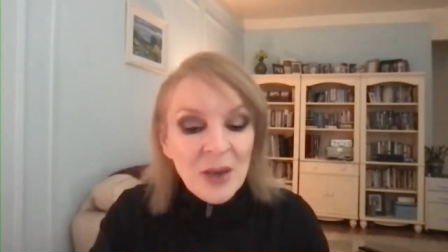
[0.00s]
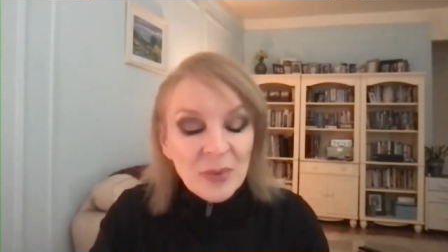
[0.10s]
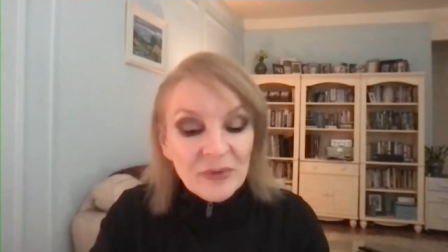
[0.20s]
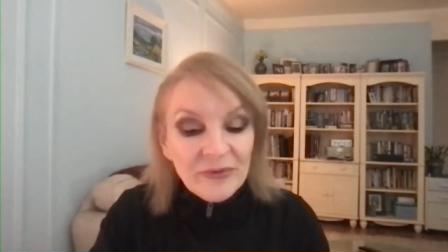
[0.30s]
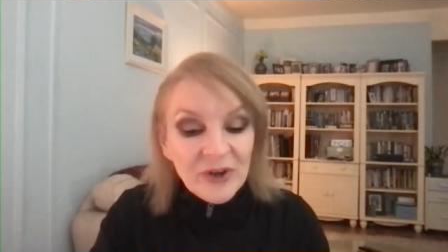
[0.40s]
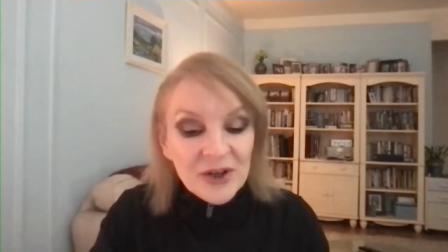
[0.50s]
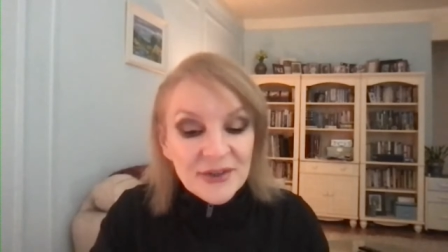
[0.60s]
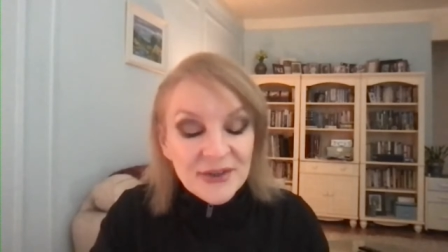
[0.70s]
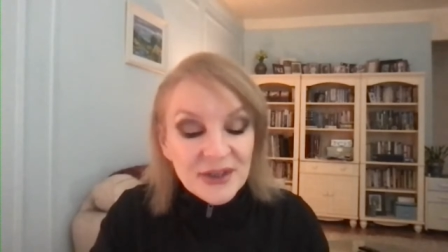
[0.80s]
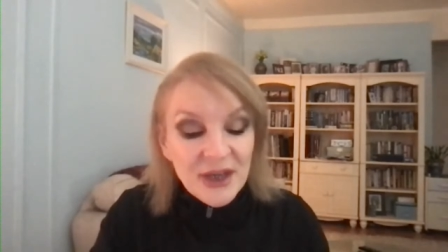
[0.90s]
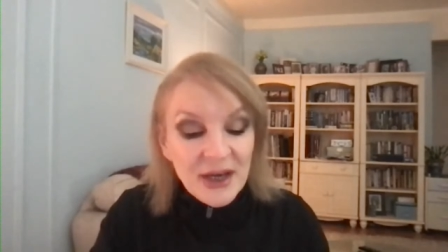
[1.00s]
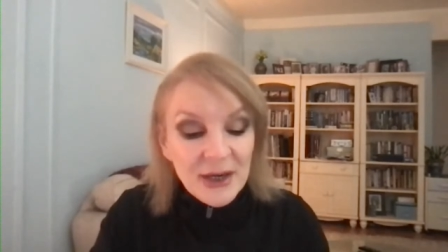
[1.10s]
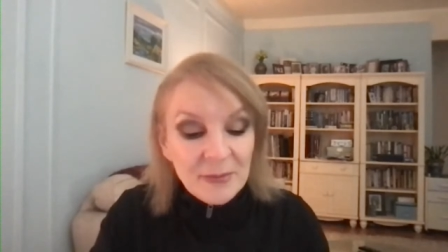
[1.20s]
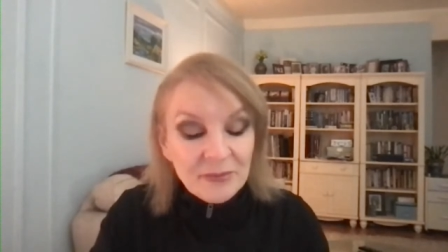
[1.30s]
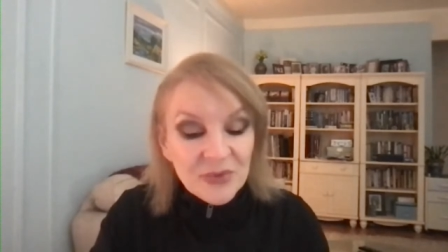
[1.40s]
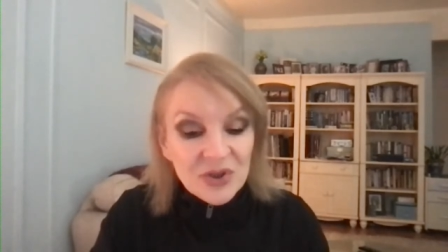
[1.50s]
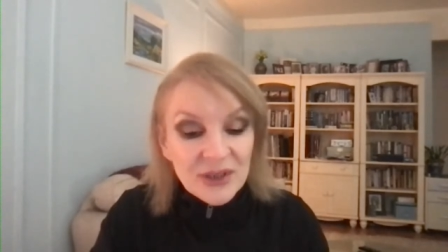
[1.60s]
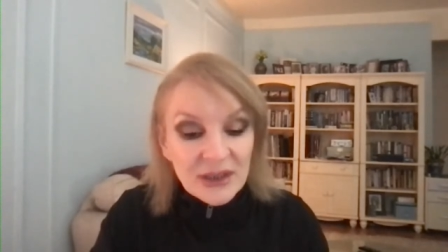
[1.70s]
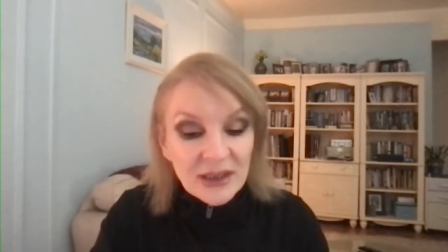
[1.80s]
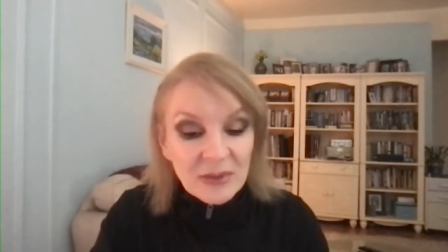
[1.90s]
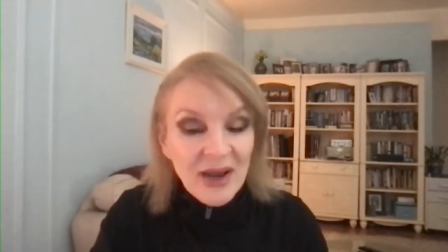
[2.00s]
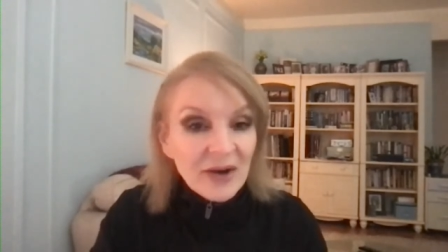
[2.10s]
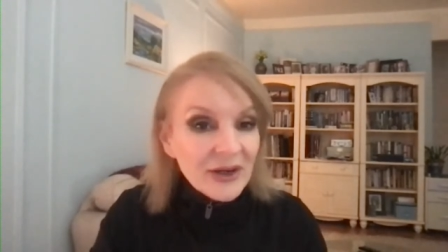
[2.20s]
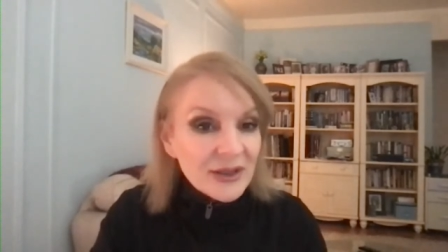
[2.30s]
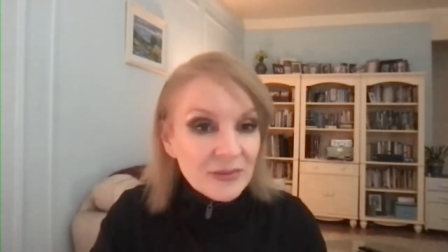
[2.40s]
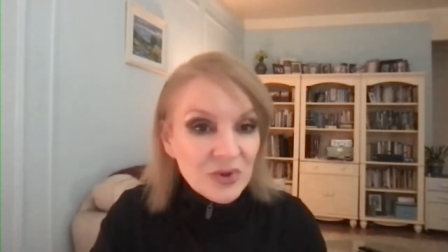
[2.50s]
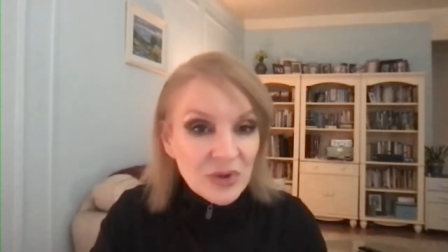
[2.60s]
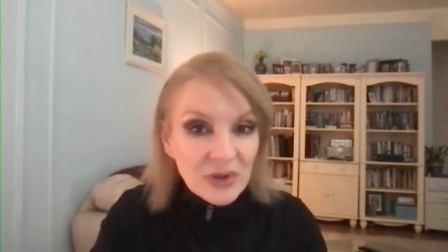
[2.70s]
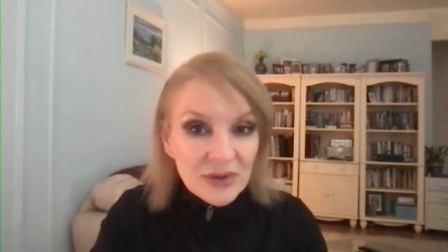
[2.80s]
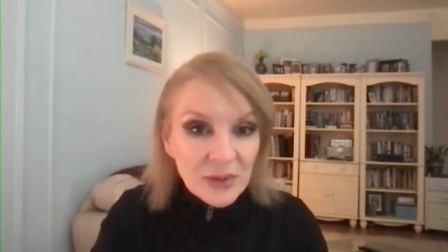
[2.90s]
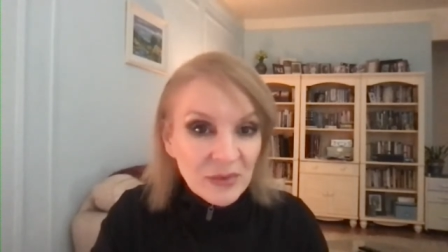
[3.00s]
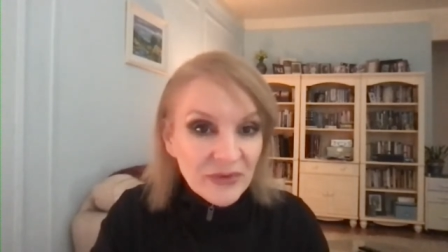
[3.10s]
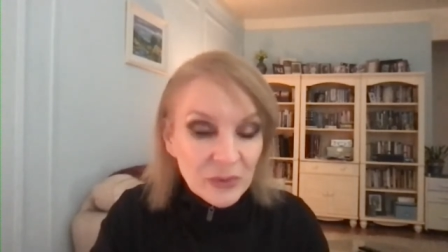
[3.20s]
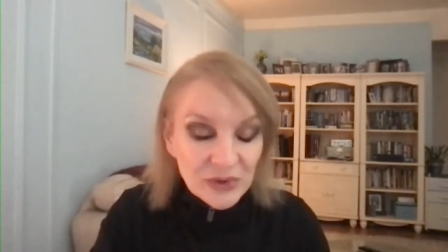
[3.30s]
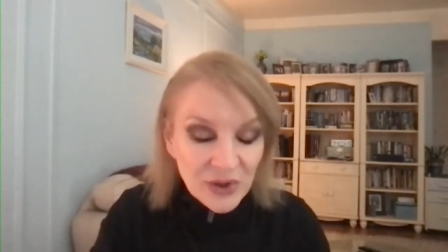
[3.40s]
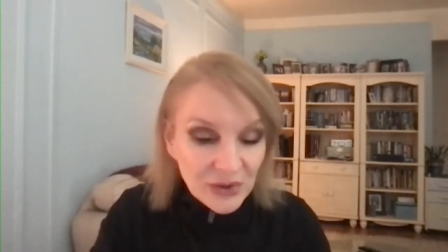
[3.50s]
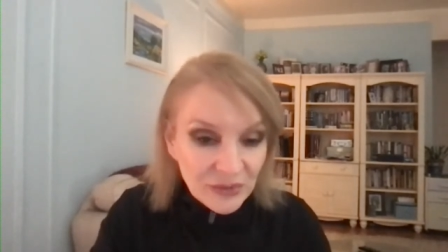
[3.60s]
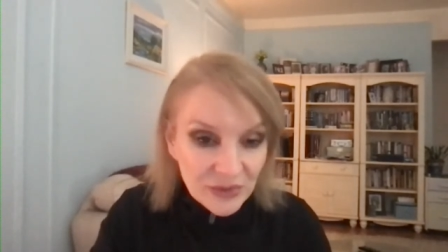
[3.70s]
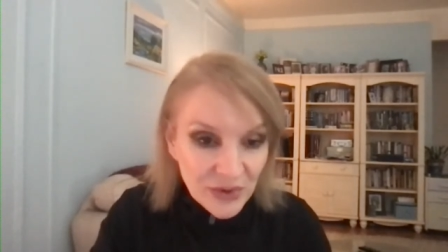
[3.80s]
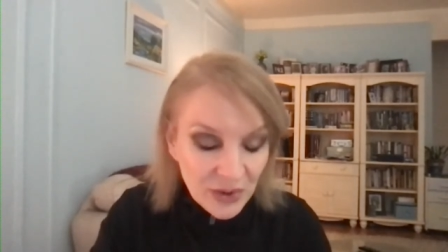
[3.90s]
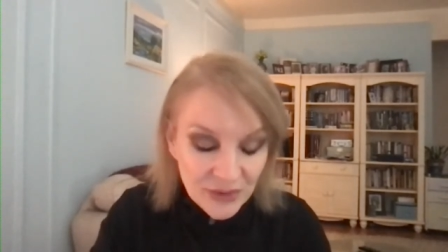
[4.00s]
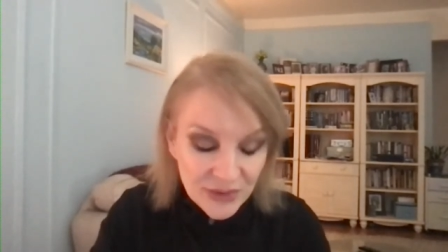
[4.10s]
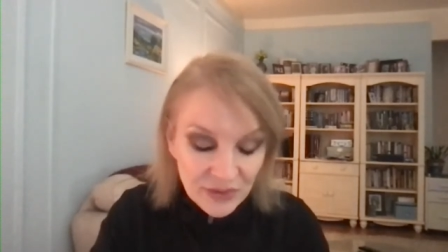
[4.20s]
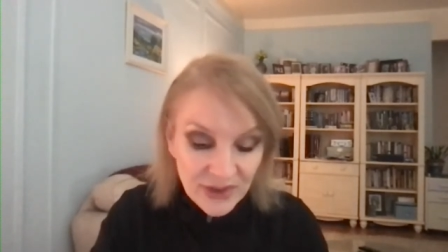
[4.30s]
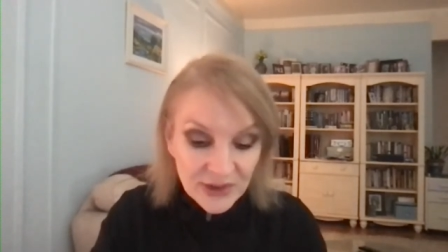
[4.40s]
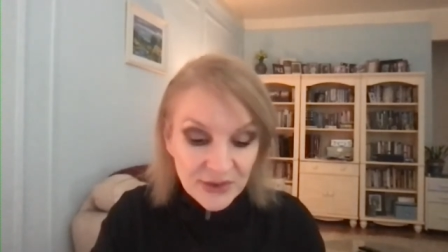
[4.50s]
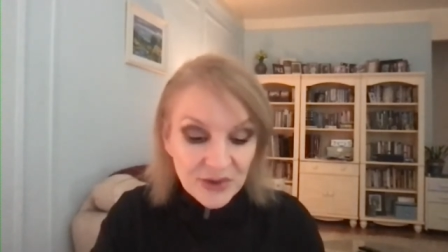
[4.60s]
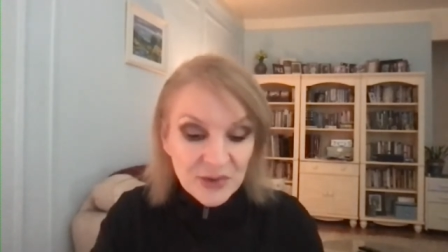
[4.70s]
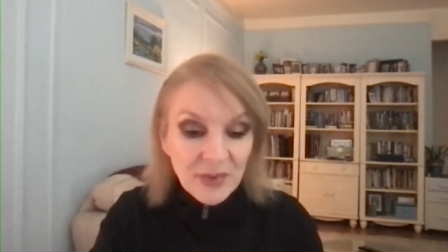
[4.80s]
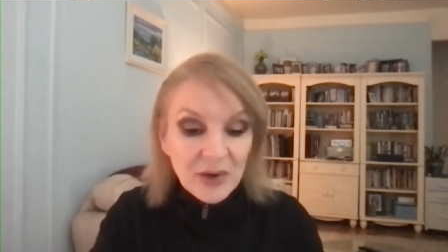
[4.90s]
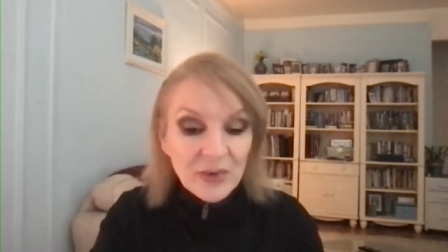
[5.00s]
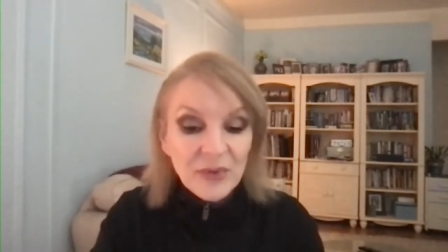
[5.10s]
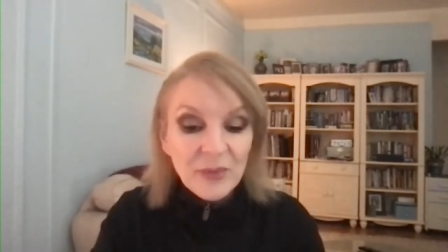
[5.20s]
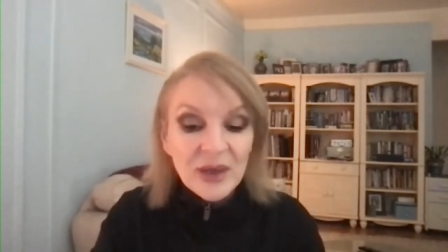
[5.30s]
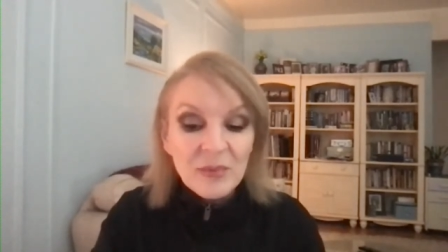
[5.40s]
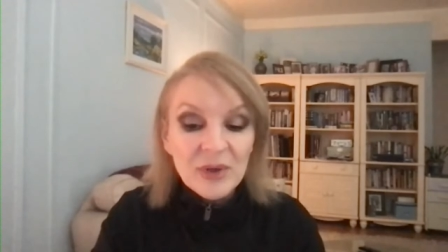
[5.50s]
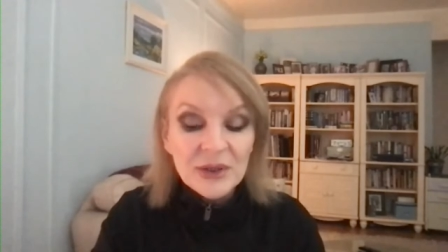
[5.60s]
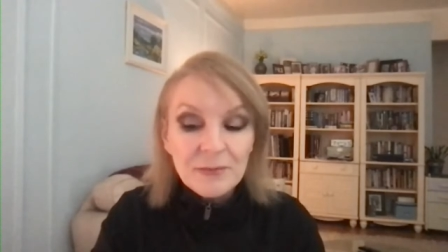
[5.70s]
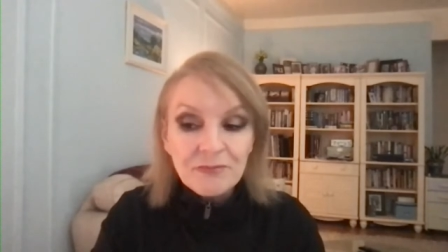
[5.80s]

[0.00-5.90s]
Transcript: But first, um, just a little background. I'm sure some of you will know, know this already, so just bear with me. But